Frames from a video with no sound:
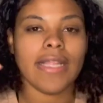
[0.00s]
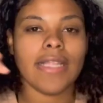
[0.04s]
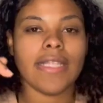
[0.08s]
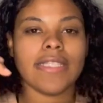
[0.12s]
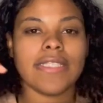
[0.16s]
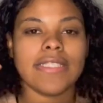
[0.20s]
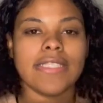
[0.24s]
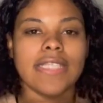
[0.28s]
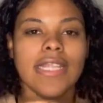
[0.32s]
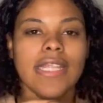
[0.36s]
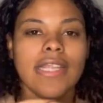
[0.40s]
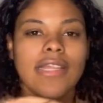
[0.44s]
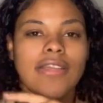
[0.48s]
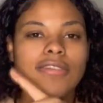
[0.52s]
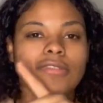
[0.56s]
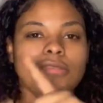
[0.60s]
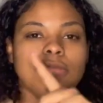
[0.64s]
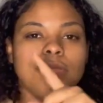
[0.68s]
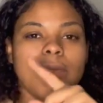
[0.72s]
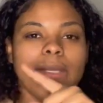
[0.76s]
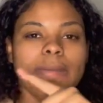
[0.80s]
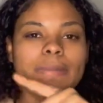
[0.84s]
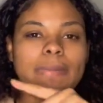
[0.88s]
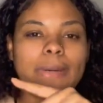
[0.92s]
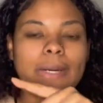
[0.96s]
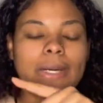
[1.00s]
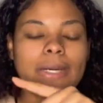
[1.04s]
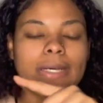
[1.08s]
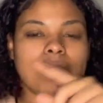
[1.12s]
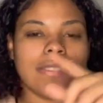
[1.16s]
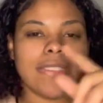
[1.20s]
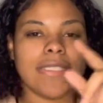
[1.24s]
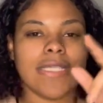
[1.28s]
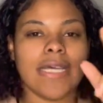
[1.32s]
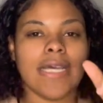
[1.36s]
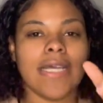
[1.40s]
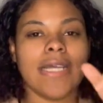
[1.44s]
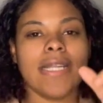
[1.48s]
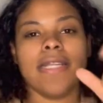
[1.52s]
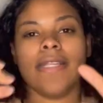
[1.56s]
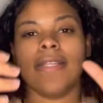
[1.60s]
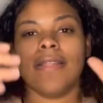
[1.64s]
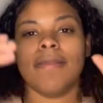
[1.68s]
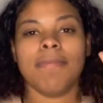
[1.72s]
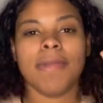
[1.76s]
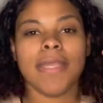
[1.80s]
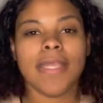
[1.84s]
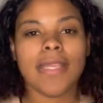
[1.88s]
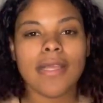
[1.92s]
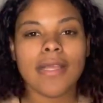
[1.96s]
let's say there's people outside and
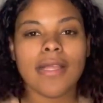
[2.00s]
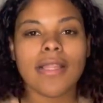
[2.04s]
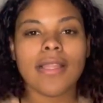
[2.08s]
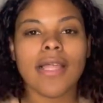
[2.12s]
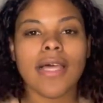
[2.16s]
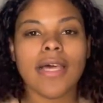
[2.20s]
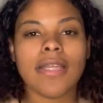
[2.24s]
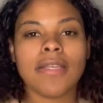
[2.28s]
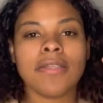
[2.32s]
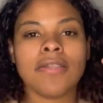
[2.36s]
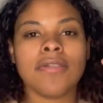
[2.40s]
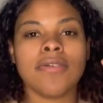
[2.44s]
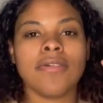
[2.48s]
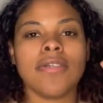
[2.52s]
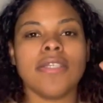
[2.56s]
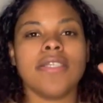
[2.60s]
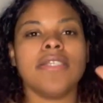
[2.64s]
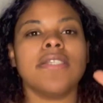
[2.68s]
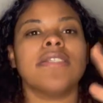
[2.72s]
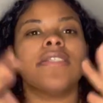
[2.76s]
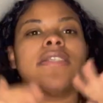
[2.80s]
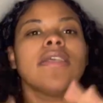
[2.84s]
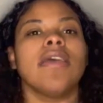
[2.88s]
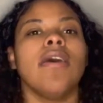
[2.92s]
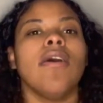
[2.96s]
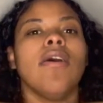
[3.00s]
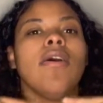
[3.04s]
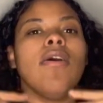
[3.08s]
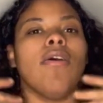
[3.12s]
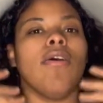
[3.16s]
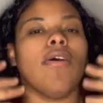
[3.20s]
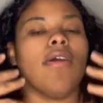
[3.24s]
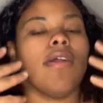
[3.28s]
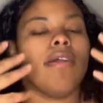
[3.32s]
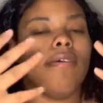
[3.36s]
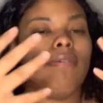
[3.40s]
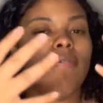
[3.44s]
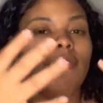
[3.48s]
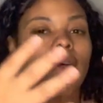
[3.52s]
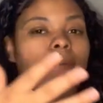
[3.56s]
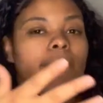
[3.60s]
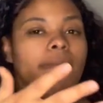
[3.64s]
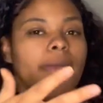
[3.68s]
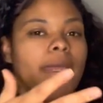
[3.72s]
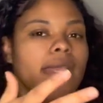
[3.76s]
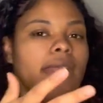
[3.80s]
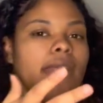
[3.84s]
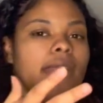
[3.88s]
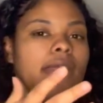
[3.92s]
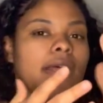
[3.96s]
they're making a lot of noise, or if I'm
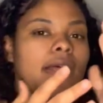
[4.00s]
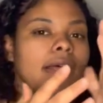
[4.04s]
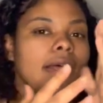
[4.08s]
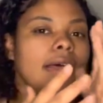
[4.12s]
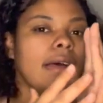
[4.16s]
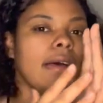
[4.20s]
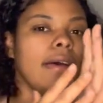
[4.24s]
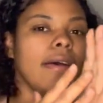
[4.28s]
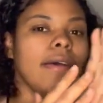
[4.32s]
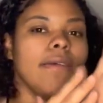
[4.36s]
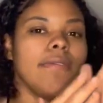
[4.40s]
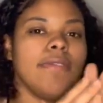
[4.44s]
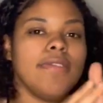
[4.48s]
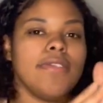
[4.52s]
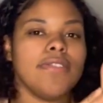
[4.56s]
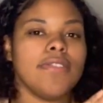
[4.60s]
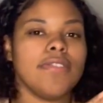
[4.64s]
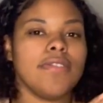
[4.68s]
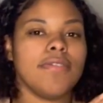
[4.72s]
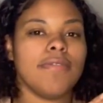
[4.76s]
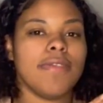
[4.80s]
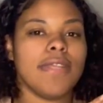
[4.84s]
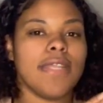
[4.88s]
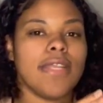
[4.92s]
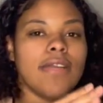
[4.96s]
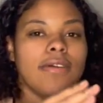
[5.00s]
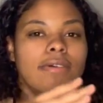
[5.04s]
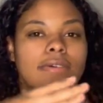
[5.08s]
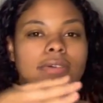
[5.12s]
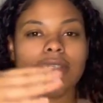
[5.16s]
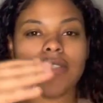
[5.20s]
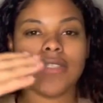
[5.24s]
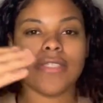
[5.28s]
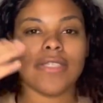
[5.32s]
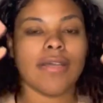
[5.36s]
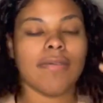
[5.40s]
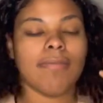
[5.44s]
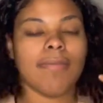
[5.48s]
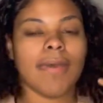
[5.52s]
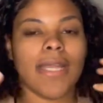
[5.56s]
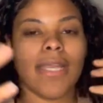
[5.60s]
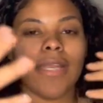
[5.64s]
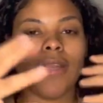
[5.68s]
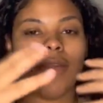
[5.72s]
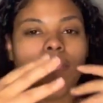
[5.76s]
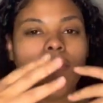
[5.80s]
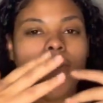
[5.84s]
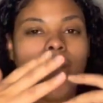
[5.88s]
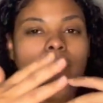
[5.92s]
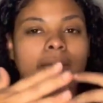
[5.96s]
making a YouTube video and somebody
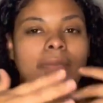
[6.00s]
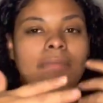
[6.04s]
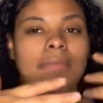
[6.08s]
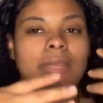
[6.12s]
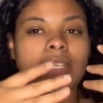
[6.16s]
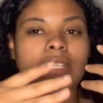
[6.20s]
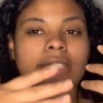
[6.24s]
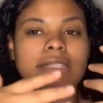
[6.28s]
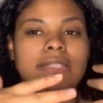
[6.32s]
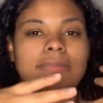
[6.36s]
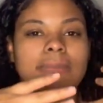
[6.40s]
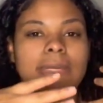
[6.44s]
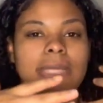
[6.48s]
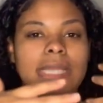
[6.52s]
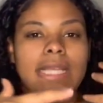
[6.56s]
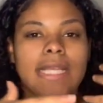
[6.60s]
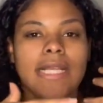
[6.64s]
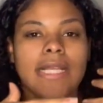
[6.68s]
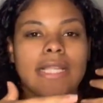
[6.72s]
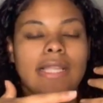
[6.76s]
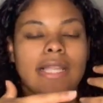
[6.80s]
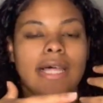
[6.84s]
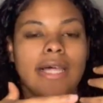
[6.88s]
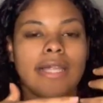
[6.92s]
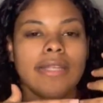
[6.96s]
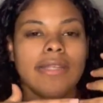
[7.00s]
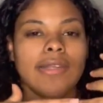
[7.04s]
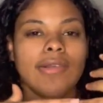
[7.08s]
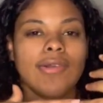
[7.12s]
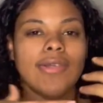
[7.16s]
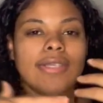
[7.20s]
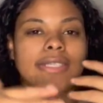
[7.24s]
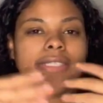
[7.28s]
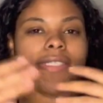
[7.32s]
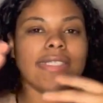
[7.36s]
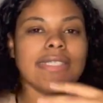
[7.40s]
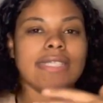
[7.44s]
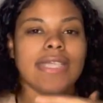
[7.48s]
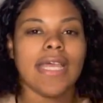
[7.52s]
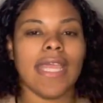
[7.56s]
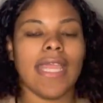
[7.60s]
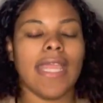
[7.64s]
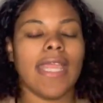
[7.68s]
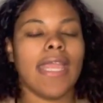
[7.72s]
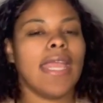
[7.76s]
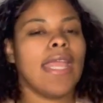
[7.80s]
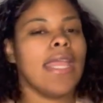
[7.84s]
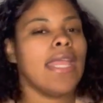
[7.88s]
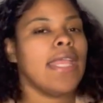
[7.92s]
around me is making a lot of noise, it's like,